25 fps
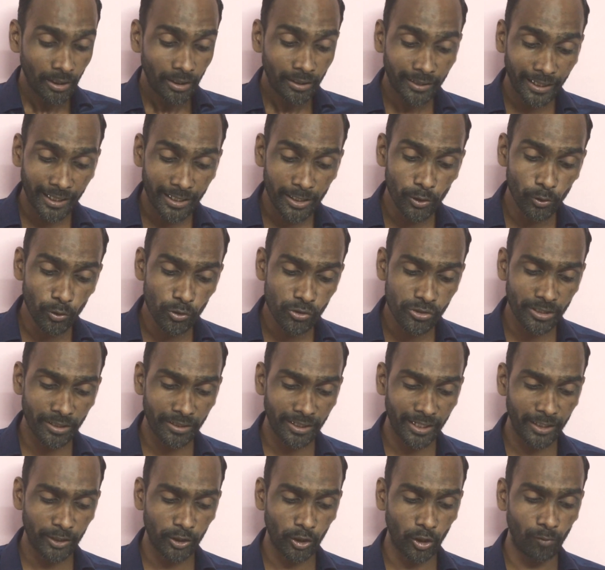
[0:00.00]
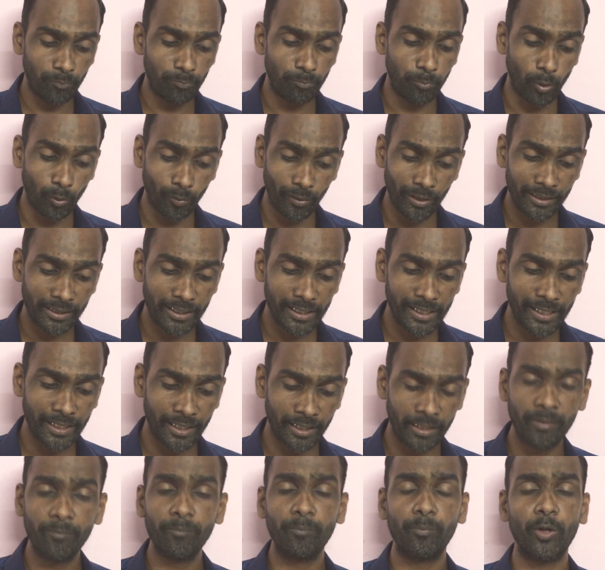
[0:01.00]
reduce the rate of poverty
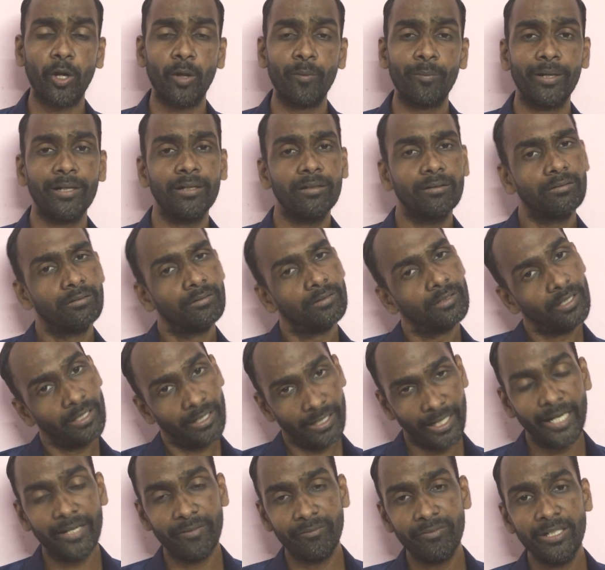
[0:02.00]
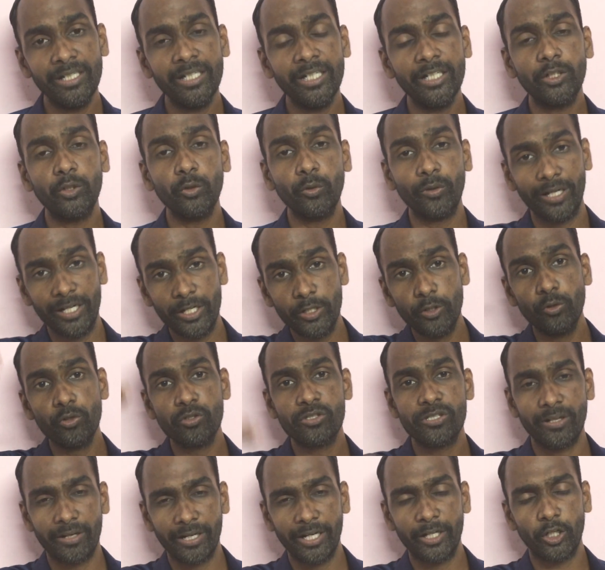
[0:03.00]
and unemployment, and we need to
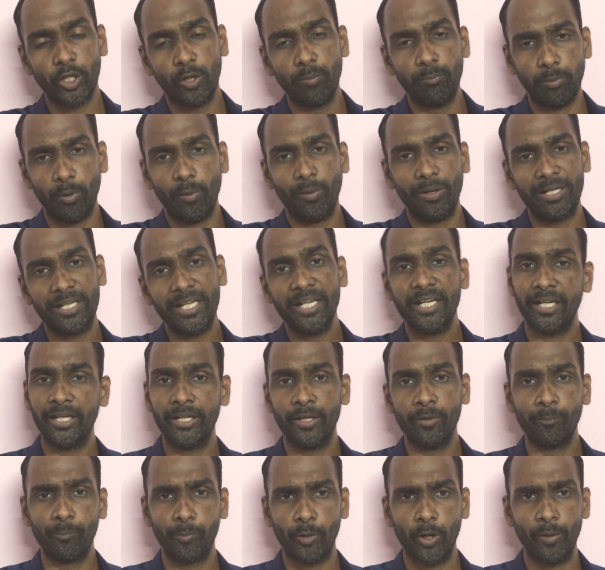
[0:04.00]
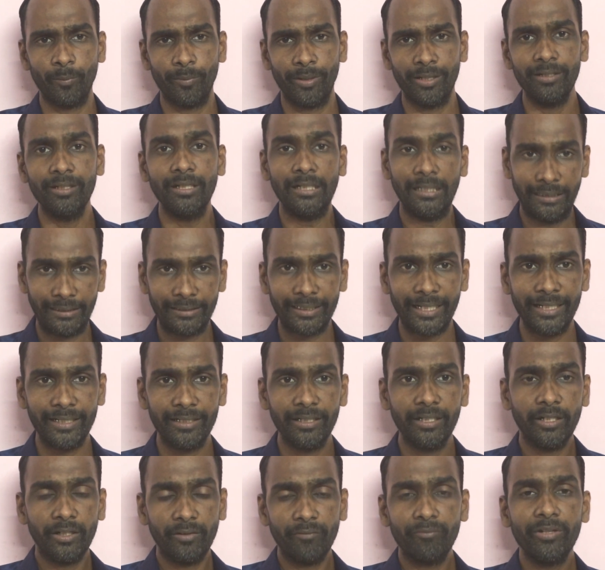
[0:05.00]
reduce the rate of poverty and unemployment, right?